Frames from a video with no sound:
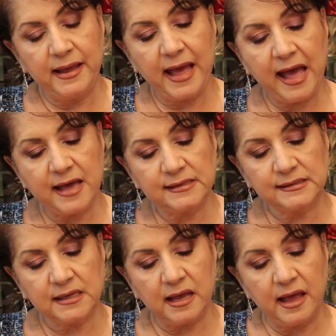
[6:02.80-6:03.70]

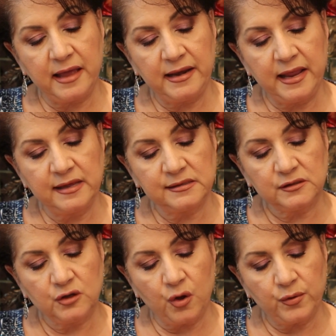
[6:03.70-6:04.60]
Hask, and
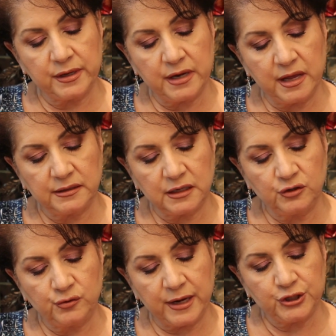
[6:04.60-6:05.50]
is coconut
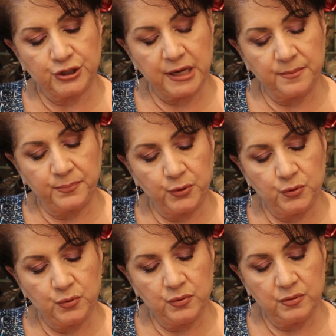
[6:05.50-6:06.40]
dry
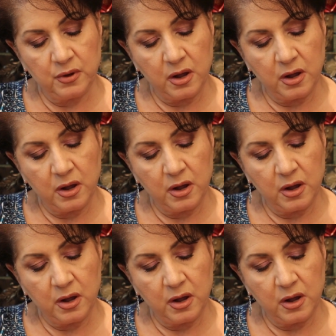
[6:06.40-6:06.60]
shampoo.